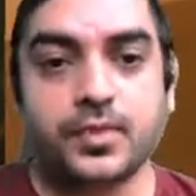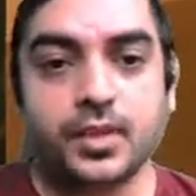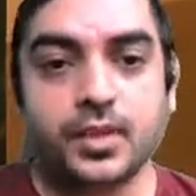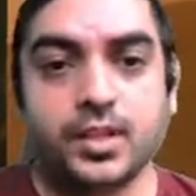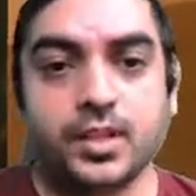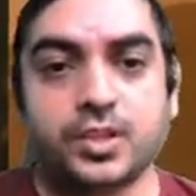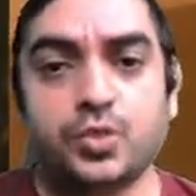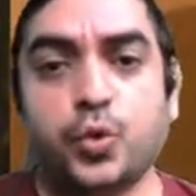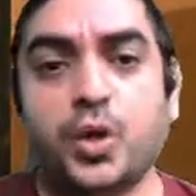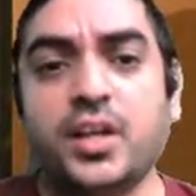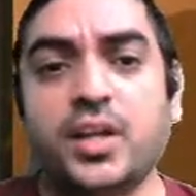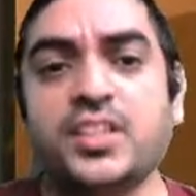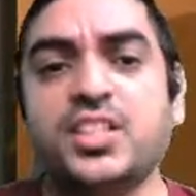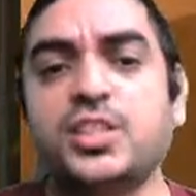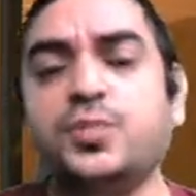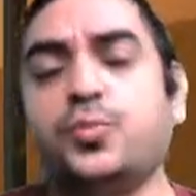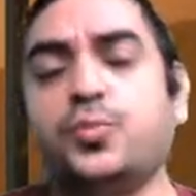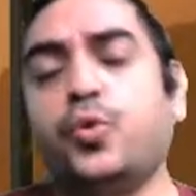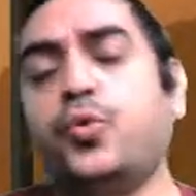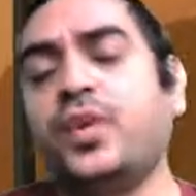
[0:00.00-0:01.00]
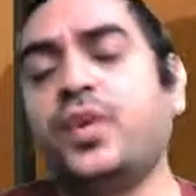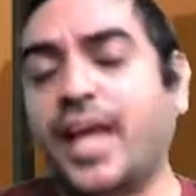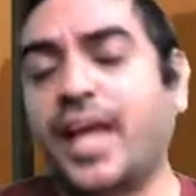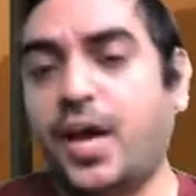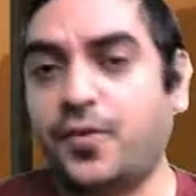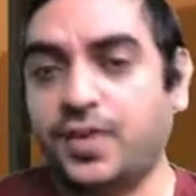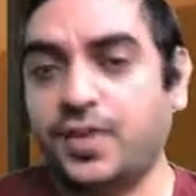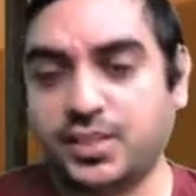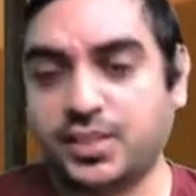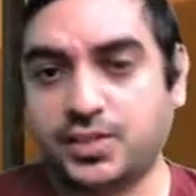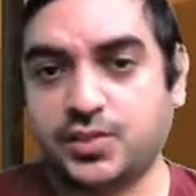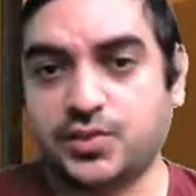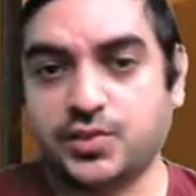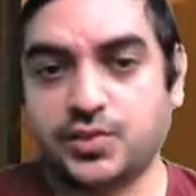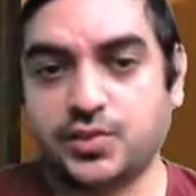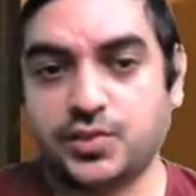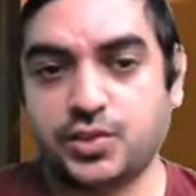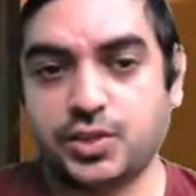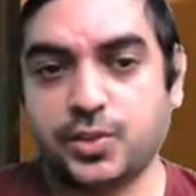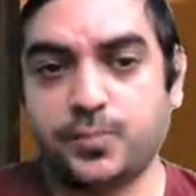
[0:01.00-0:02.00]
So what is this moving
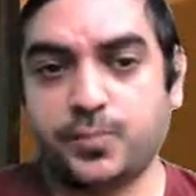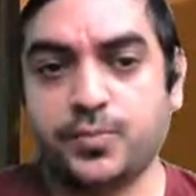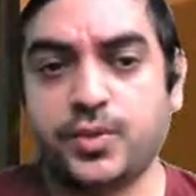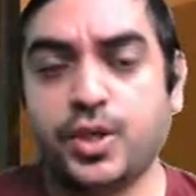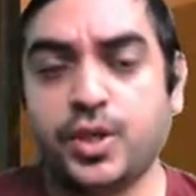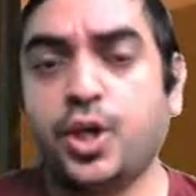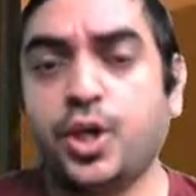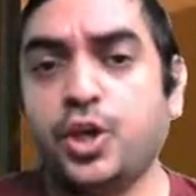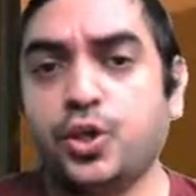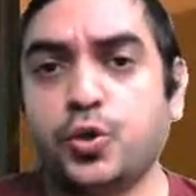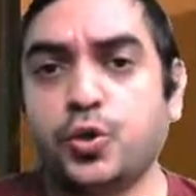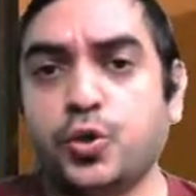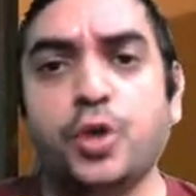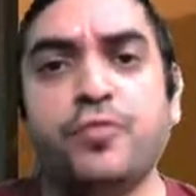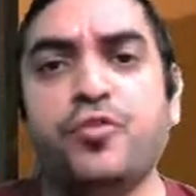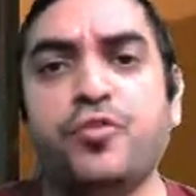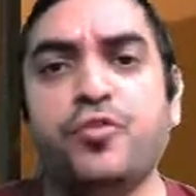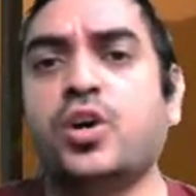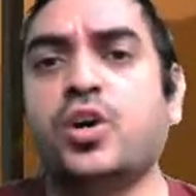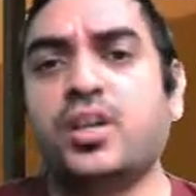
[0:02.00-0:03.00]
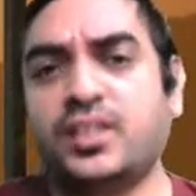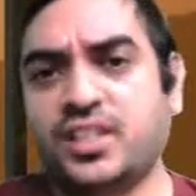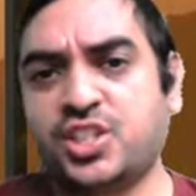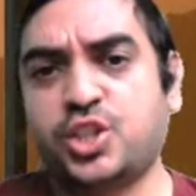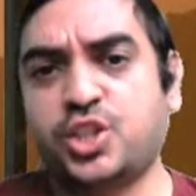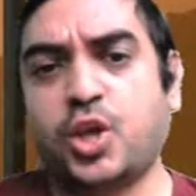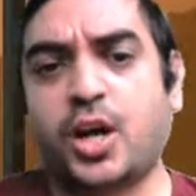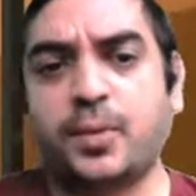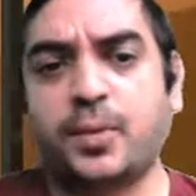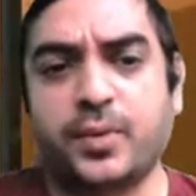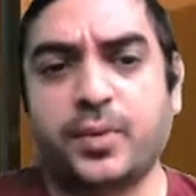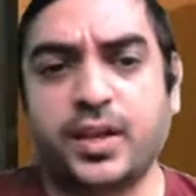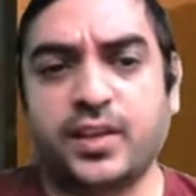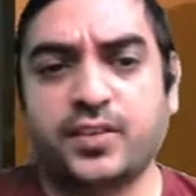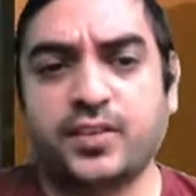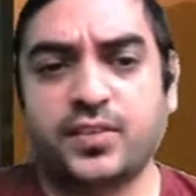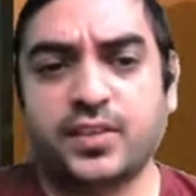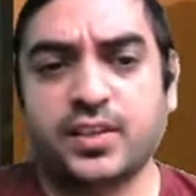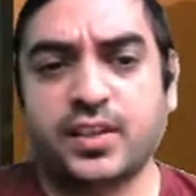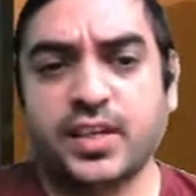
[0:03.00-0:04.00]
averages? You know, if you look at the stock
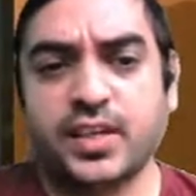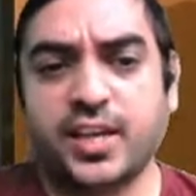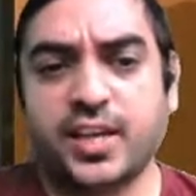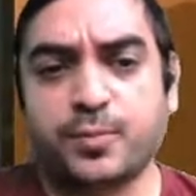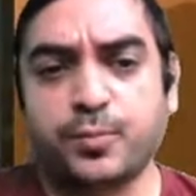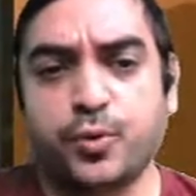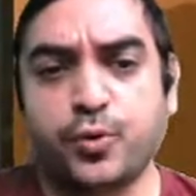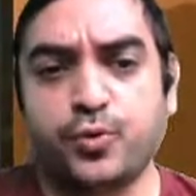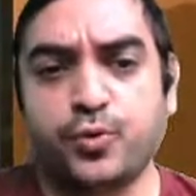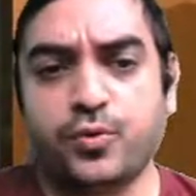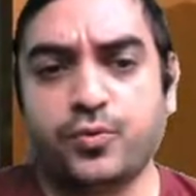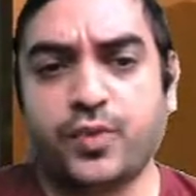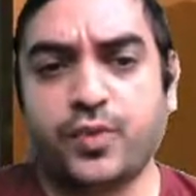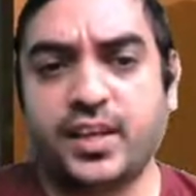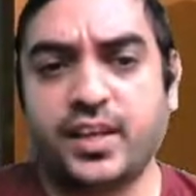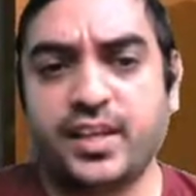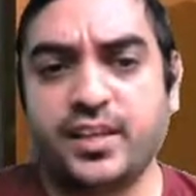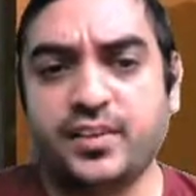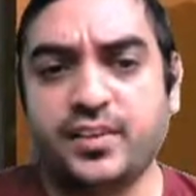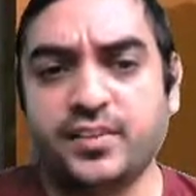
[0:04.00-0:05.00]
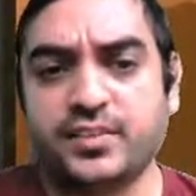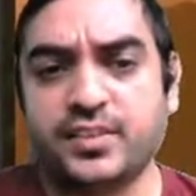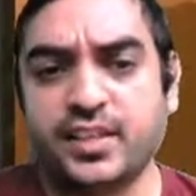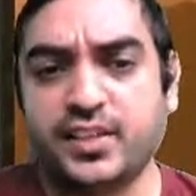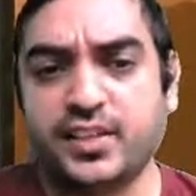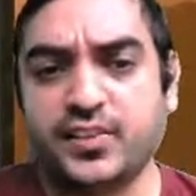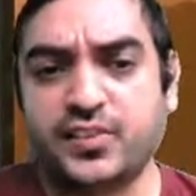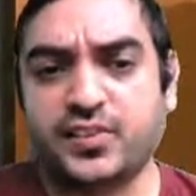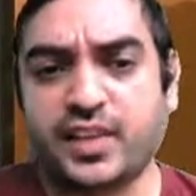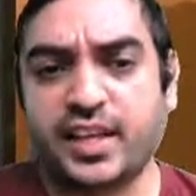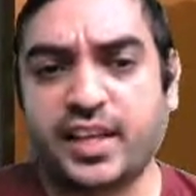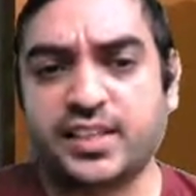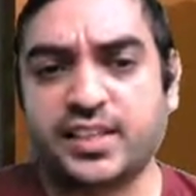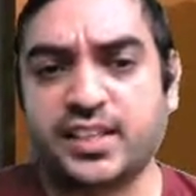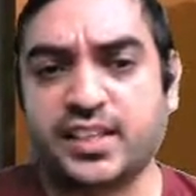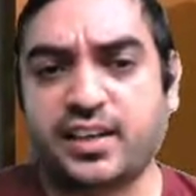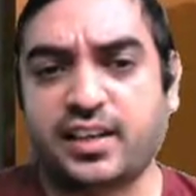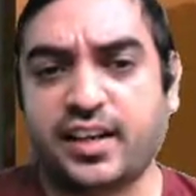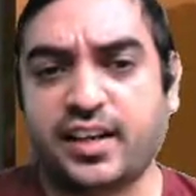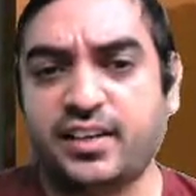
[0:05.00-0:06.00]
price, it move very things like
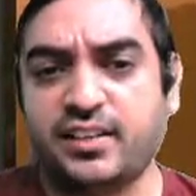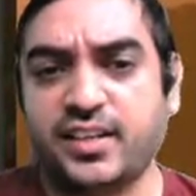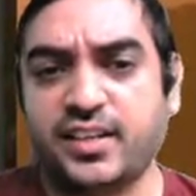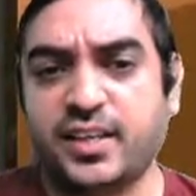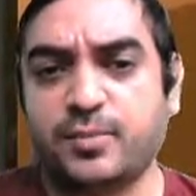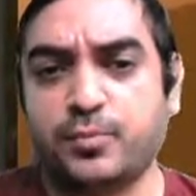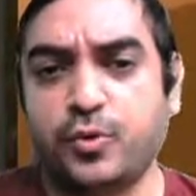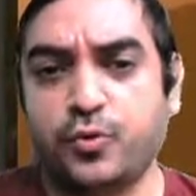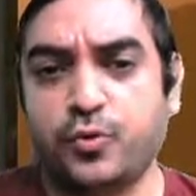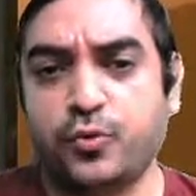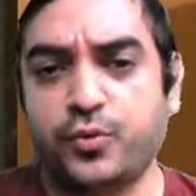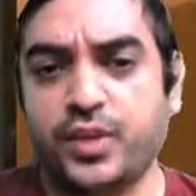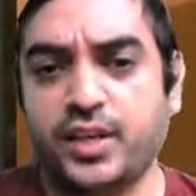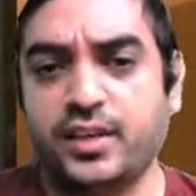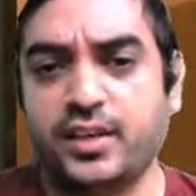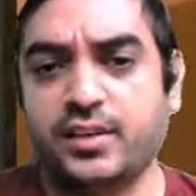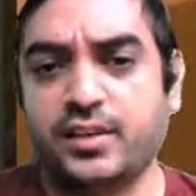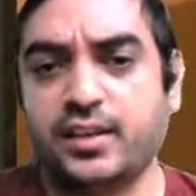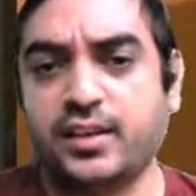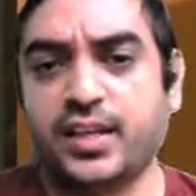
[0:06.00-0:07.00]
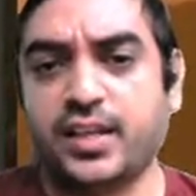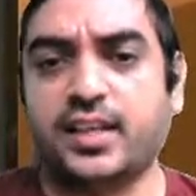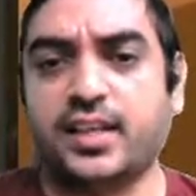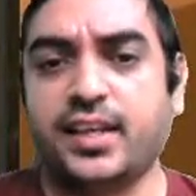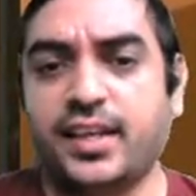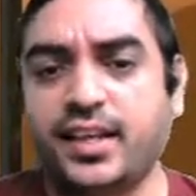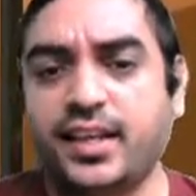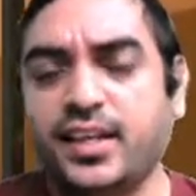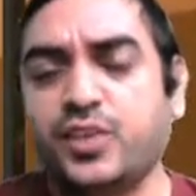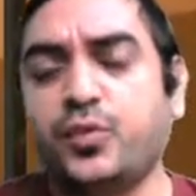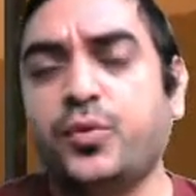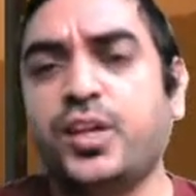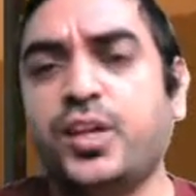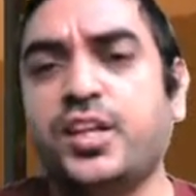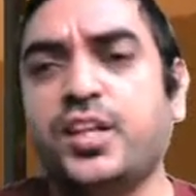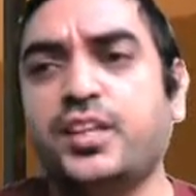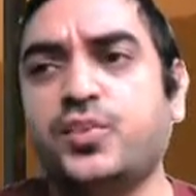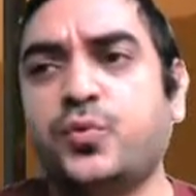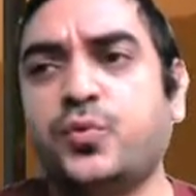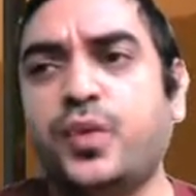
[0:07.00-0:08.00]
that, right? It move very like it
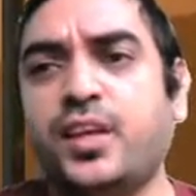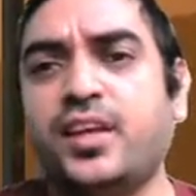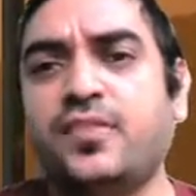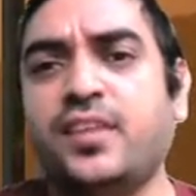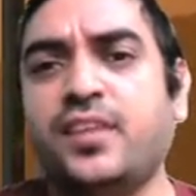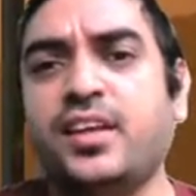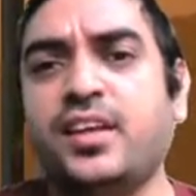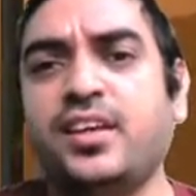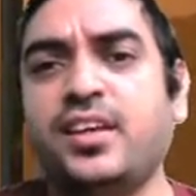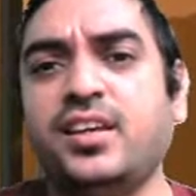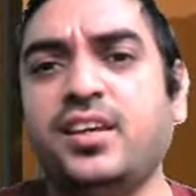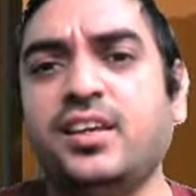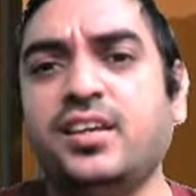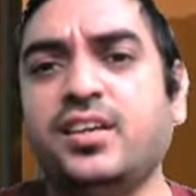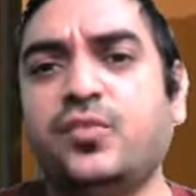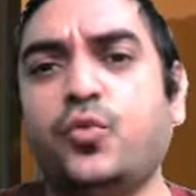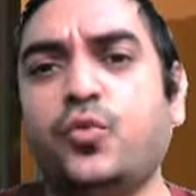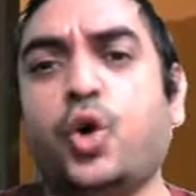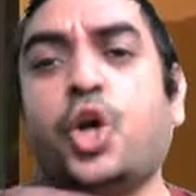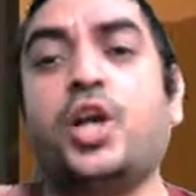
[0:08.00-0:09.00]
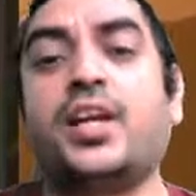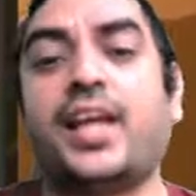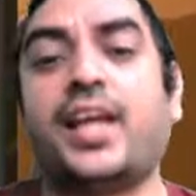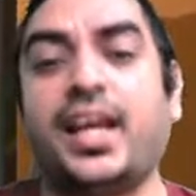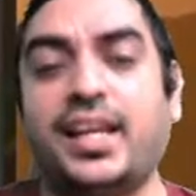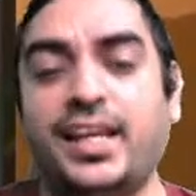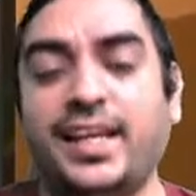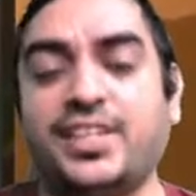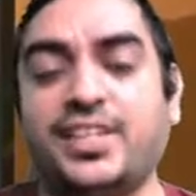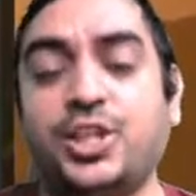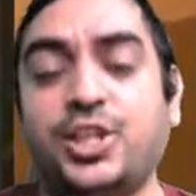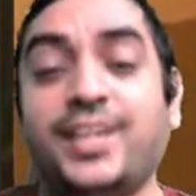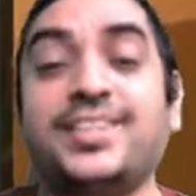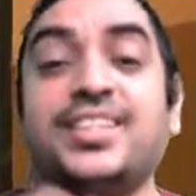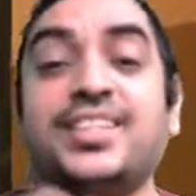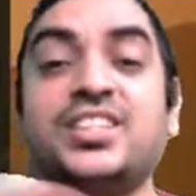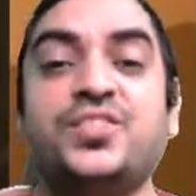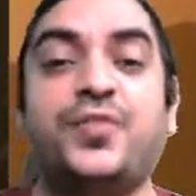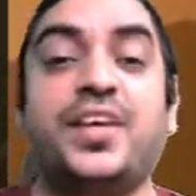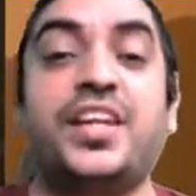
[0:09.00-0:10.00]
is very volatile. It
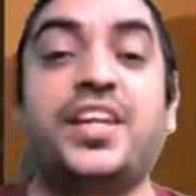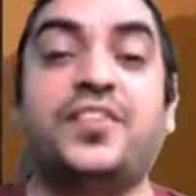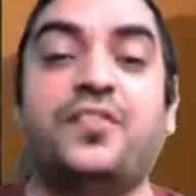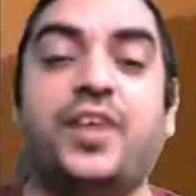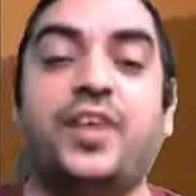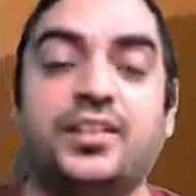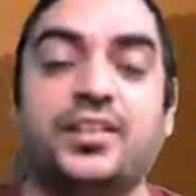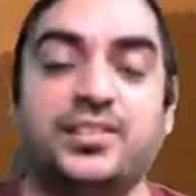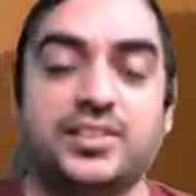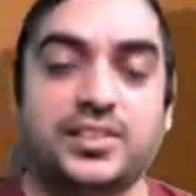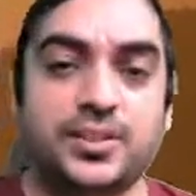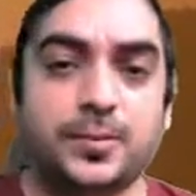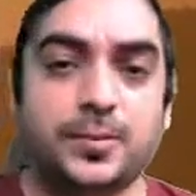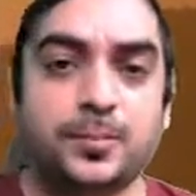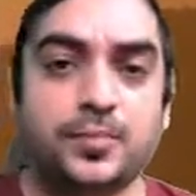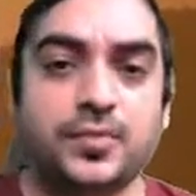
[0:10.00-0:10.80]
changes very fast.